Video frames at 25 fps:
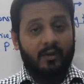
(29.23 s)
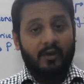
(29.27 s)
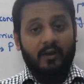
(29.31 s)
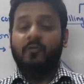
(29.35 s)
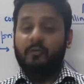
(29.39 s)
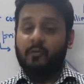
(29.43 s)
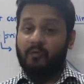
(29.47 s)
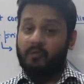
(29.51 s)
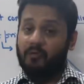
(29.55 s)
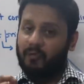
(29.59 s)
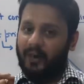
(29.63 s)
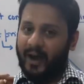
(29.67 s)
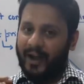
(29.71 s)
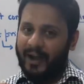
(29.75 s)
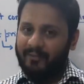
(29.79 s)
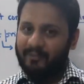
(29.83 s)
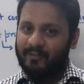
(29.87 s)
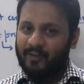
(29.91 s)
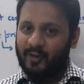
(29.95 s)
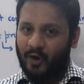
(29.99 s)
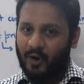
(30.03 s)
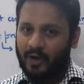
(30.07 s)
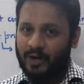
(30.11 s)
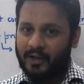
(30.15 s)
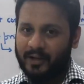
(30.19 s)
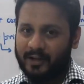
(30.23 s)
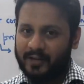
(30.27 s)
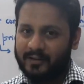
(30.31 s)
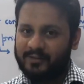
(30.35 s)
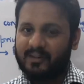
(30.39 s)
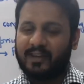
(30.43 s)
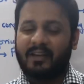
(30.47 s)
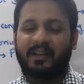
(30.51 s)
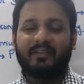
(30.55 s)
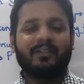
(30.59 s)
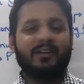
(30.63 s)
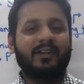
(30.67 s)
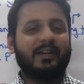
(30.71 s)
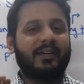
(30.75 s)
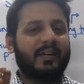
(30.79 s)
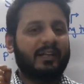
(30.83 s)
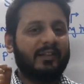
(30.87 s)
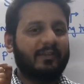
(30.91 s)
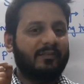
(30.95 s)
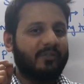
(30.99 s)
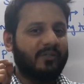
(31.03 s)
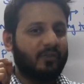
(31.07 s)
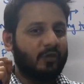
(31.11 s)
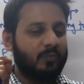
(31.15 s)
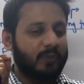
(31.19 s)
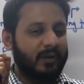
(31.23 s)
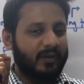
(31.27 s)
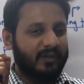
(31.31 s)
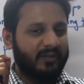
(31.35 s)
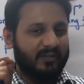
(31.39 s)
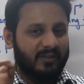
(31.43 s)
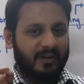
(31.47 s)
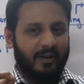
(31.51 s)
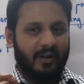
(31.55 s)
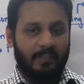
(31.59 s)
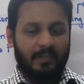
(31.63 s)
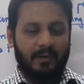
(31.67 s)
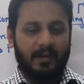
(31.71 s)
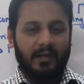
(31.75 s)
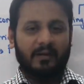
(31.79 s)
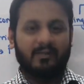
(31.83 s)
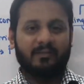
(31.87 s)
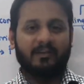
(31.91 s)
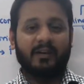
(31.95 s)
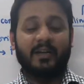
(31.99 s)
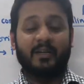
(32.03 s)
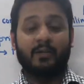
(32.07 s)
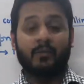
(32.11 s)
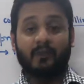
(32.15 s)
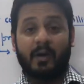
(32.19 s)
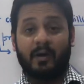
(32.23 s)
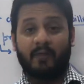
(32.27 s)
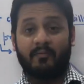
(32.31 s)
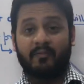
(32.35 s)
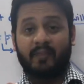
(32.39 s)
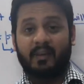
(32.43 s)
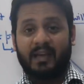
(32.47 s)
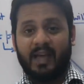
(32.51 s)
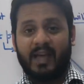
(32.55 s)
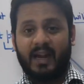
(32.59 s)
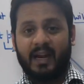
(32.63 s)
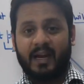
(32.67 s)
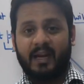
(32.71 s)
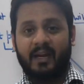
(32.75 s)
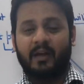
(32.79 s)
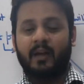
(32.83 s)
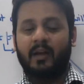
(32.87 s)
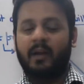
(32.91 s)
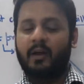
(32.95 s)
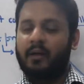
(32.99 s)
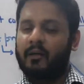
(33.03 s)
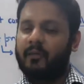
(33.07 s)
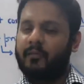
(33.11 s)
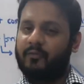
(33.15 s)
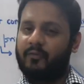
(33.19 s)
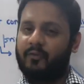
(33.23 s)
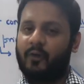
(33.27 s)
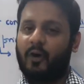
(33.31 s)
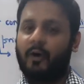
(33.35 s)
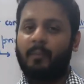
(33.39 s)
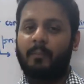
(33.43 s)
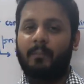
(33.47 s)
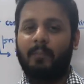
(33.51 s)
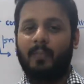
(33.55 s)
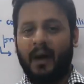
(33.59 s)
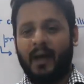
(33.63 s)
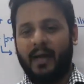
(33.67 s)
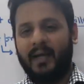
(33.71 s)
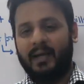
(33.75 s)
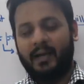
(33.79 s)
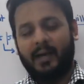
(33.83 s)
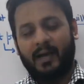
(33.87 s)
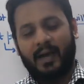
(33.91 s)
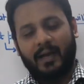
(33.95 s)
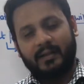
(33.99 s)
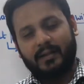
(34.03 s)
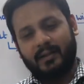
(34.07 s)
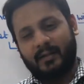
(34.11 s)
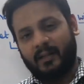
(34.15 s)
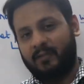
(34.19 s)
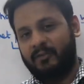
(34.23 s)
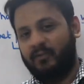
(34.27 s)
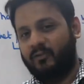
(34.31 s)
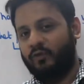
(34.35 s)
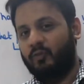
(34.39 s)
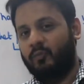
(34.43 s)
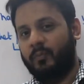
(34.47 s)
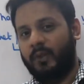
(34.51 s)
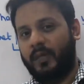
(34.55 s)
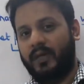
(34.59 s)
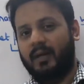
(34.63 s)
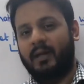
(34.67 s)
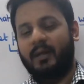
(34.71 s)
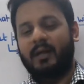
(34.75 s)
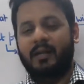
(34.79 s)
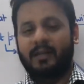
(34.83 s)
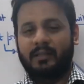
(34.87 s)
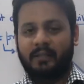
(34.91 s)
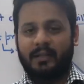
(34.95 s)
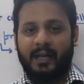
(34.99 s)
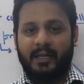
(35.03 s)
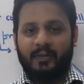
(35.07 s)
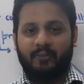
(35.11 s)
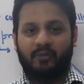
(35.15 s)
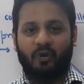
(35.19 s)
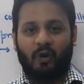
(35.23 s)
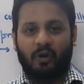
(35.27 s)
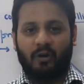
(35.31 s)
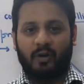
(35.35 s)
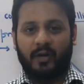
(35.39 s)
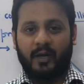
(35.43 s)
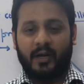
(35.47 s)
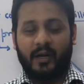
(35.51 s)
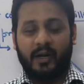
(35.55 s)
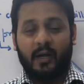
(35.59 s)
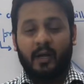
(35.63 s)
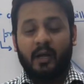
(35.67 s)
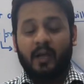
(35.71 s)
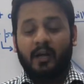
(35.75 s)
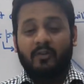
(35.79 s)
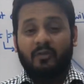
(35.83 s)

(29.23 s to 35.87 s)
So $5 is the consumer surplus that you have gained from buying and consuming that chocolate.